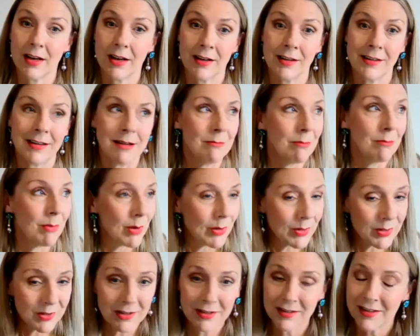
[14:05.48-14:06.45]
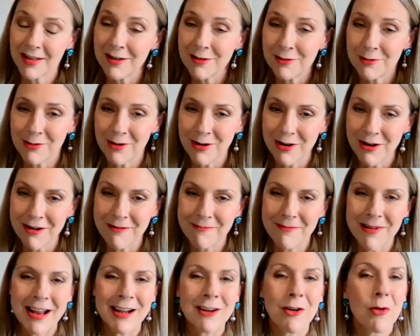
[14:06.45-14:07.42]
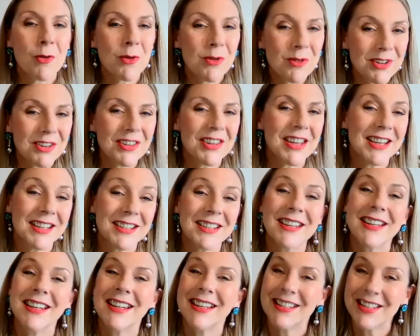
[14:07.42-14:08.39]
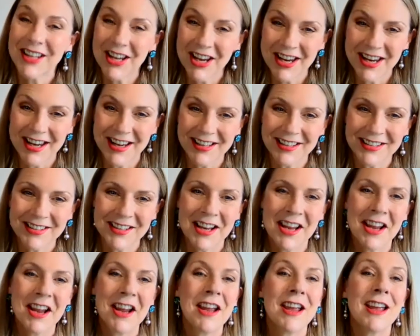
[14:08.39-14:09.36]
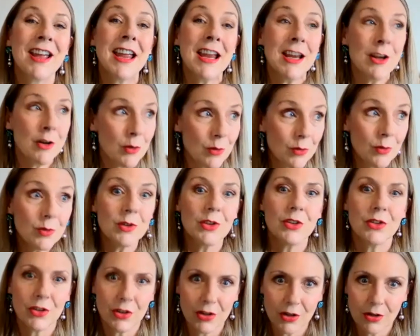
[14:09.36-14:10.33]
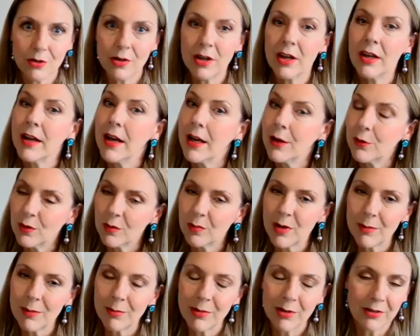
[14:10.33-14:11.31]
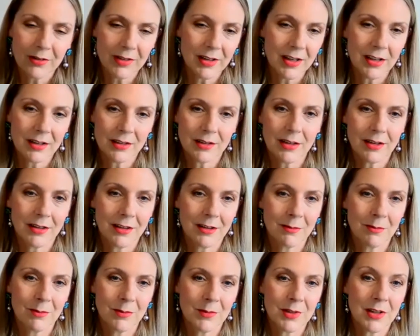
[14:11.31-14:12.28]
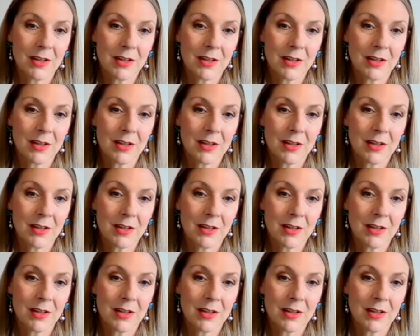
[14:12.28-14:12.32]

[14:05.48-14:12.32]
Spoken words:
and imposter syndrome and all the things that it takes in order to connect with people on their terms.